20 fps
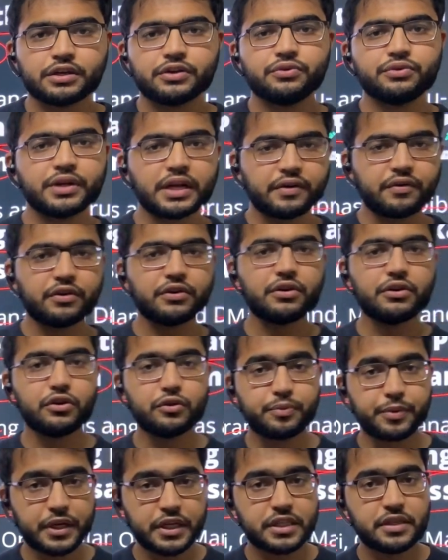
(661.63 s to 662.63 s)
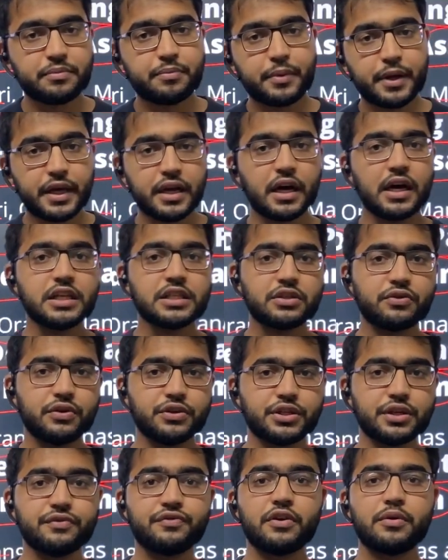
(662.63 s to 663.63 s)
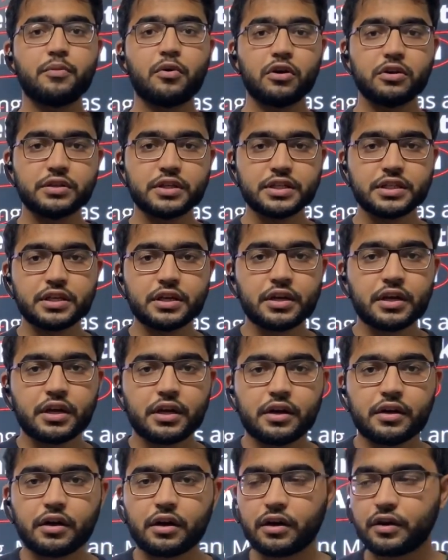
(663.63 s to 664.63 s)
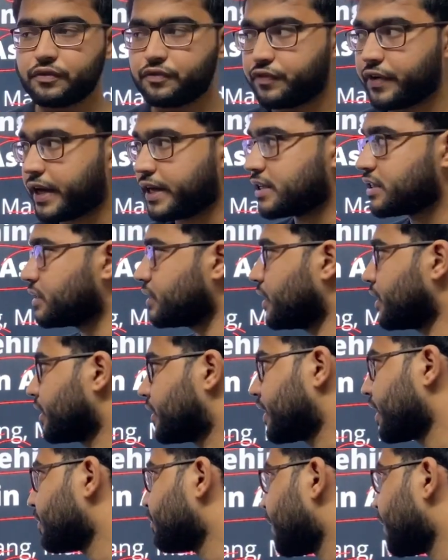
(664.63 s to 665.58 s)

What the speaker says: You never know, UPSC may ask question from all these facts. It can